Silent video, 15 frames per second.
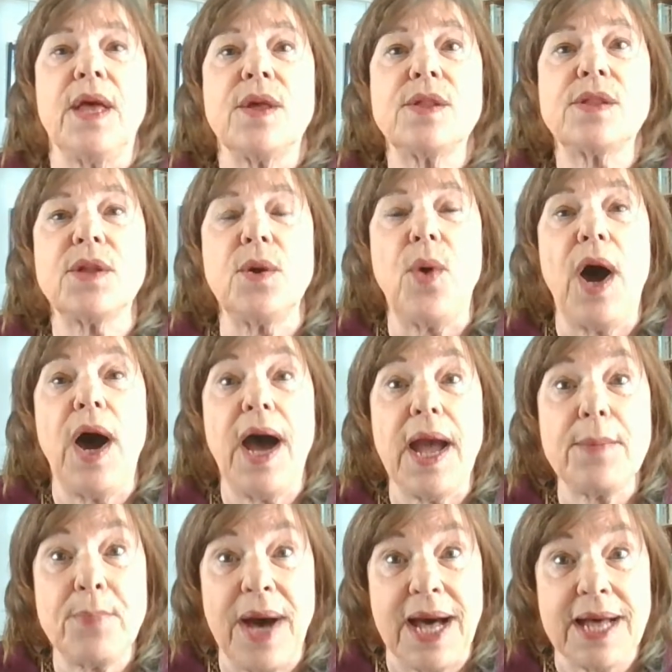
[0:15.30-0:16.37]
So, a
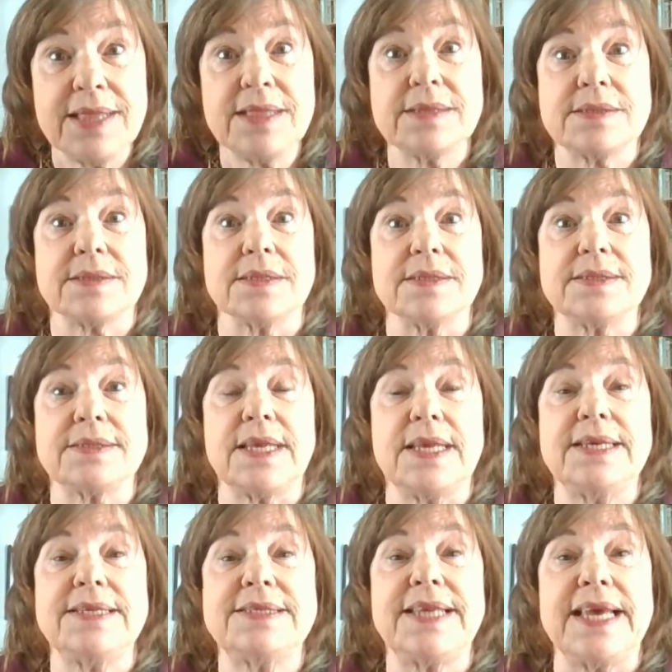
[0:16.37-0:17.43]
hypothesis
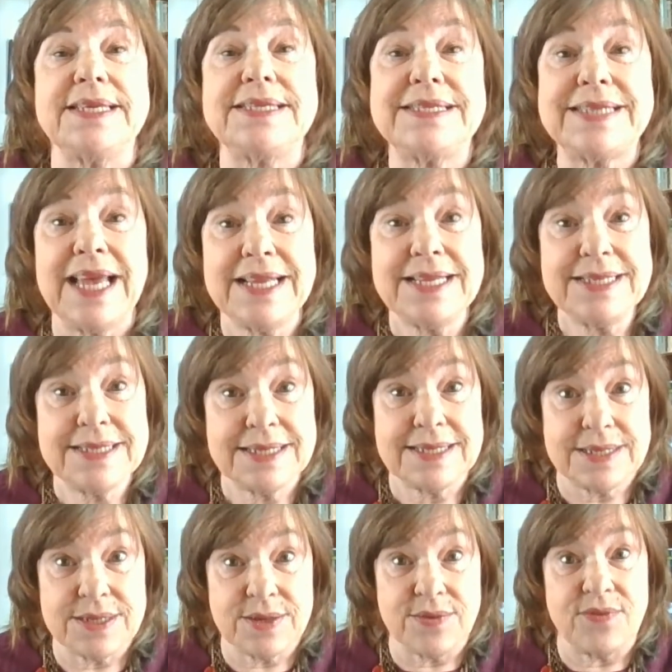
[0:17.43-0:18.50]
is a
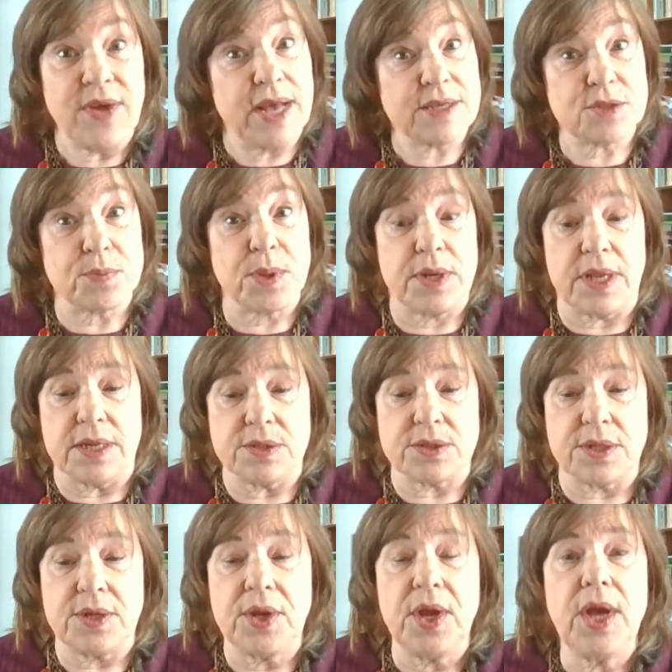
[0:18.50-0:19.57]
tentative
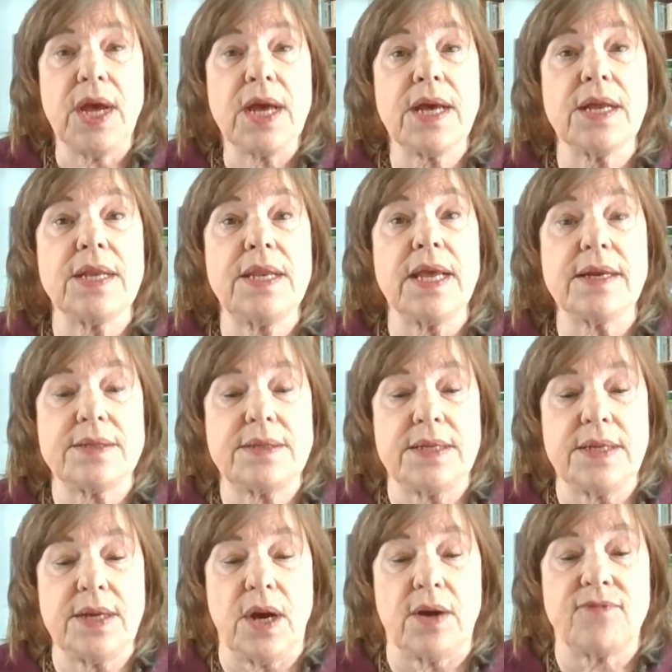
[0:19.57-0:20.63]
explanation
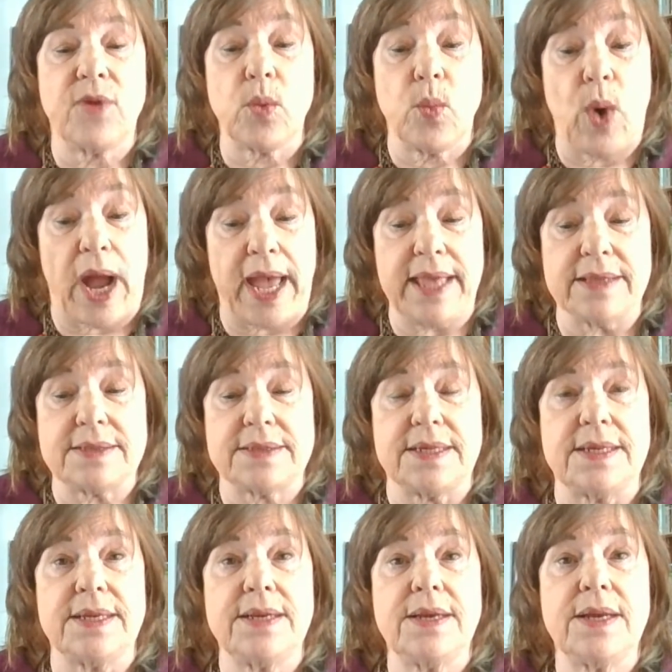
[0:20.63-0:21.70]
connecting a
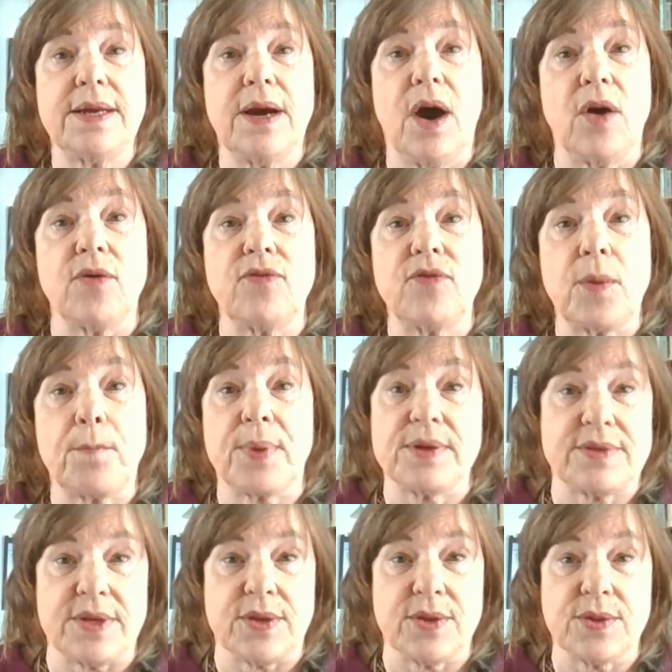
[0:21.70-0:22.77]
variety of
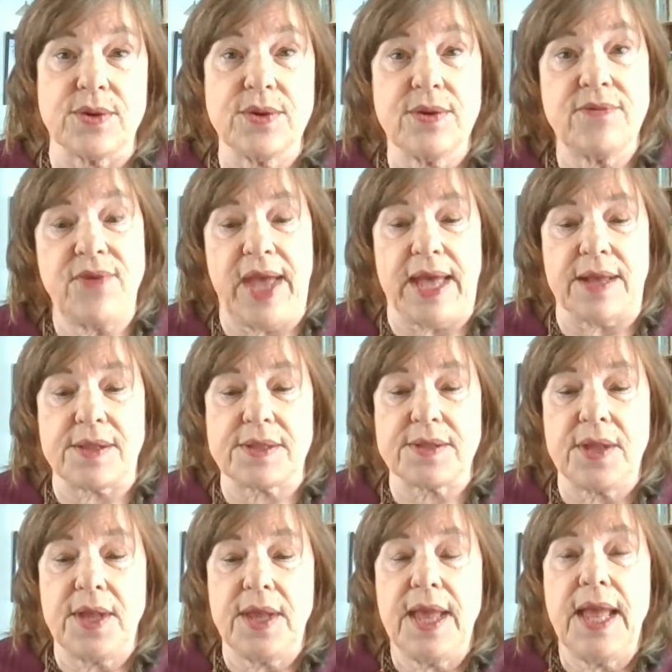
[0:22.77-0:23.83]
particular facts.
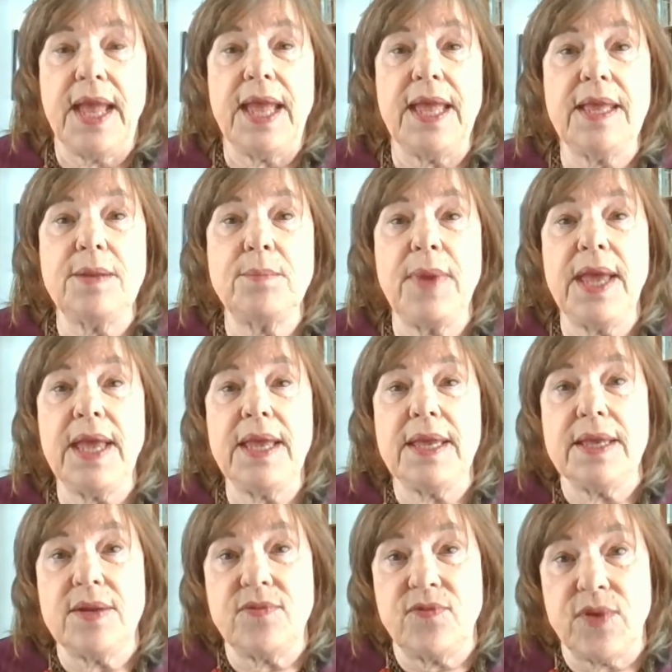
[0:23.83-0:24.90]
It may
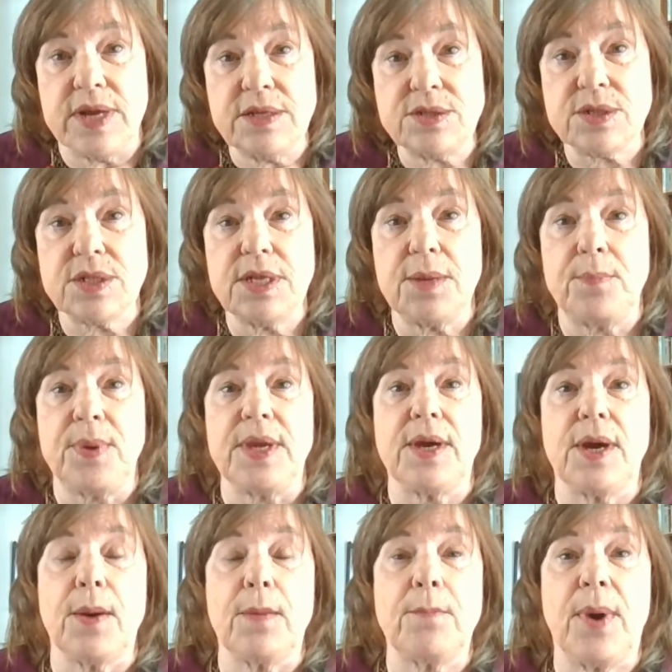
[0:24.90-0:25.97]
eventually
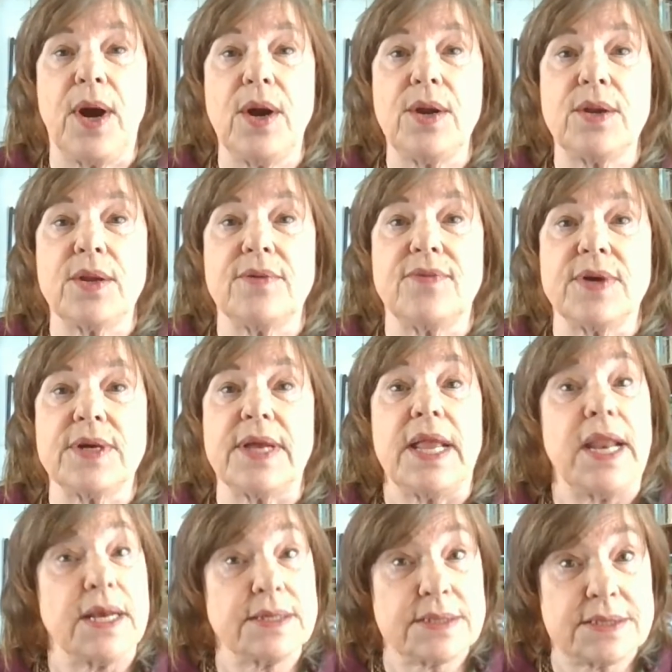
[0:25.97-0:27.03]
become part of
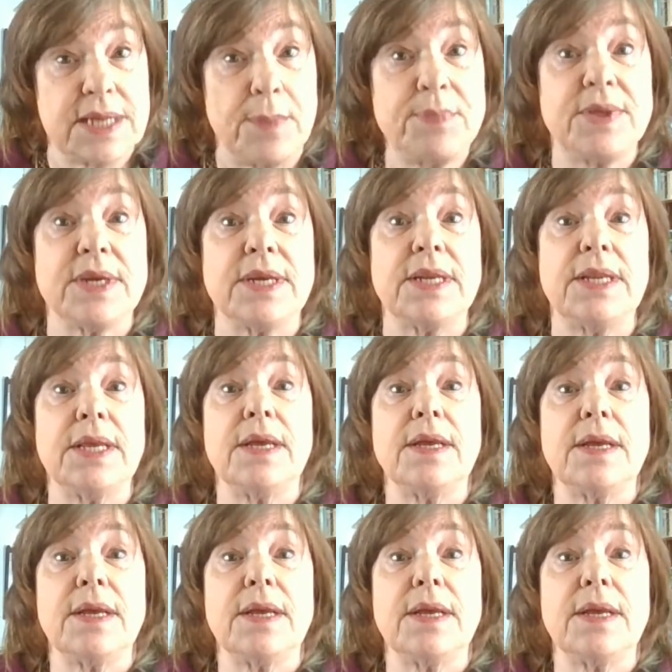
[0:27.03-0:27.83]
an accepted